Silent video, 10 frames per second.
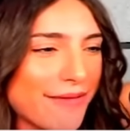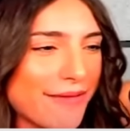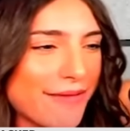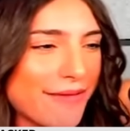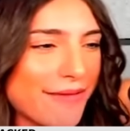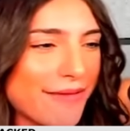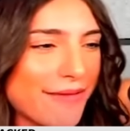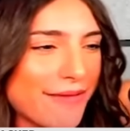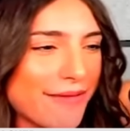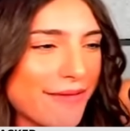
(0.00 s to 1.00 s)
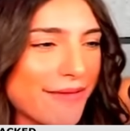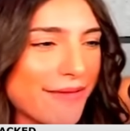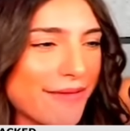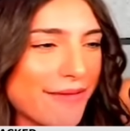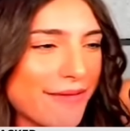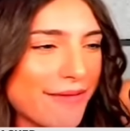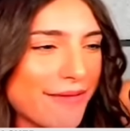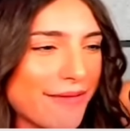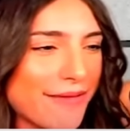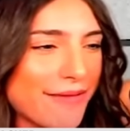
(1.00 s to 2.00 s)

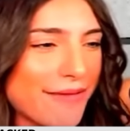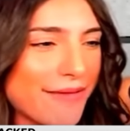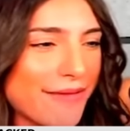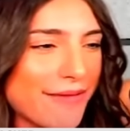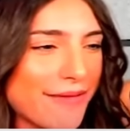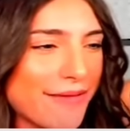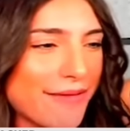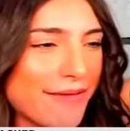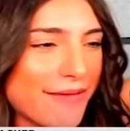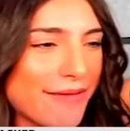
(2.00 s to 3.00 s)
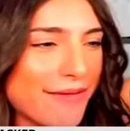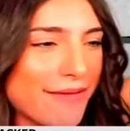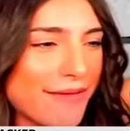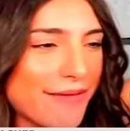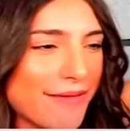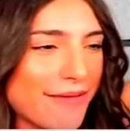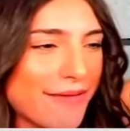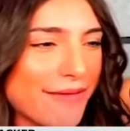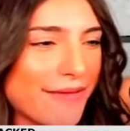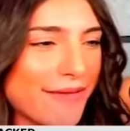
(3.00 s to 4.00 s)

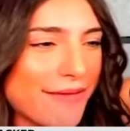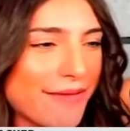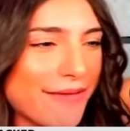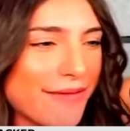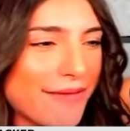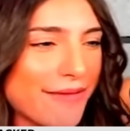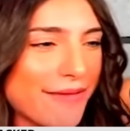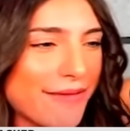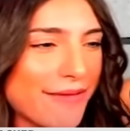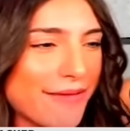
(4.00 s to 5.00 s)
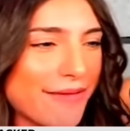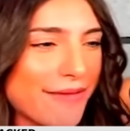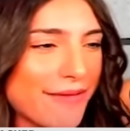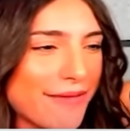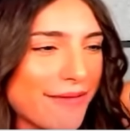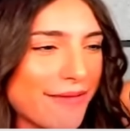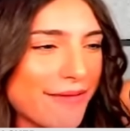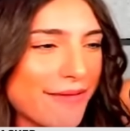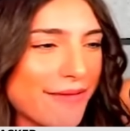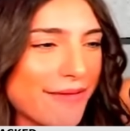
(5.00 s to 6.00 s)

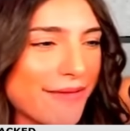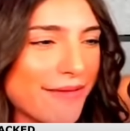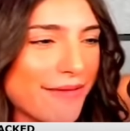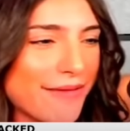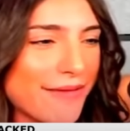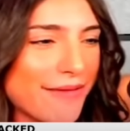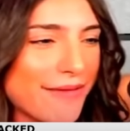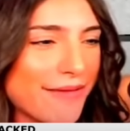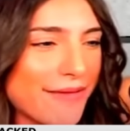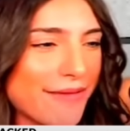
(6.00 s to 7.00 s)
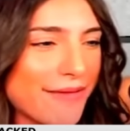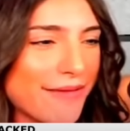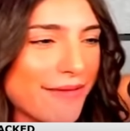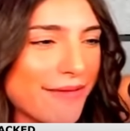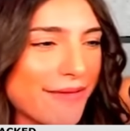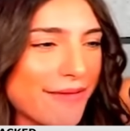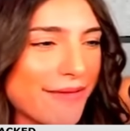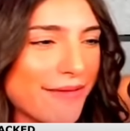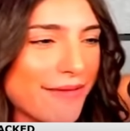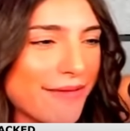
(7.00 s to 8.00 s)
The person shown says nothing.